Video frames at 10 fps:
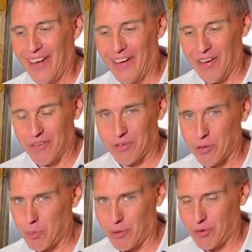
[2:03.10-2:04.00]
uh,
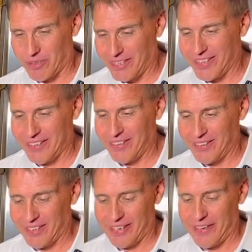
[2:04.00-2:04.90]
super
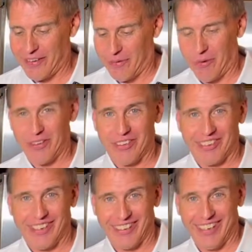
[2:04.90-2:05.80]
detailed layout and run these
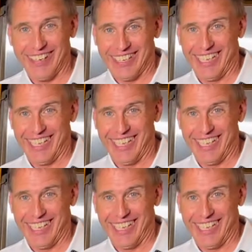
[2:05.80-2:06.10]
guys on it.